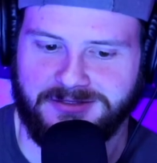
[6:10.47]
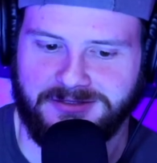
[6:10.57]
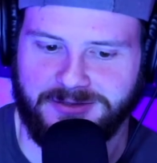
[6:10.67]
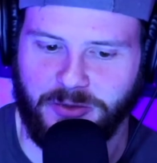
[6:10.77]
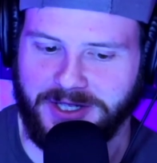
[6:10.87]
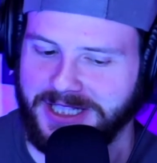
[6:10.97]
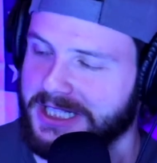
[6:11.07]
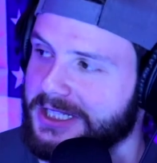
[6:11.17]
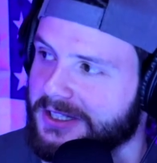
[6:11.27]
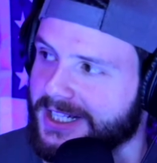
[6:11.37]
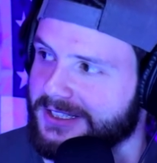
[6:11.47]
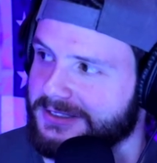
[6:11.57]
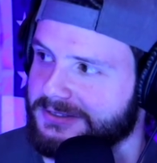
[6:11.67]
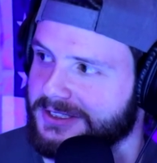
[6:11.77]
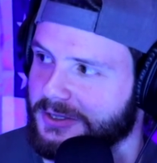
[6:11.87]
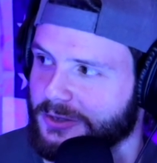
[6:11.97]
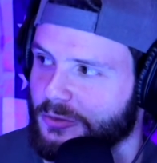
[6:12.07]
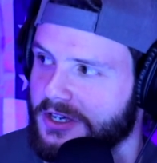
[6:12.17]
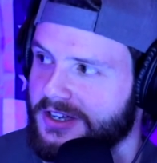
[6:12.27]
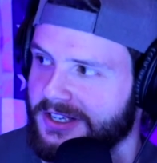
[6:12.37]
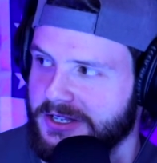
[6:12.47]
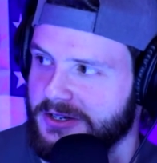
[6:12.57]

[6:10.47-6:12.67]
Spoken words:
You want to eat like a raw onion or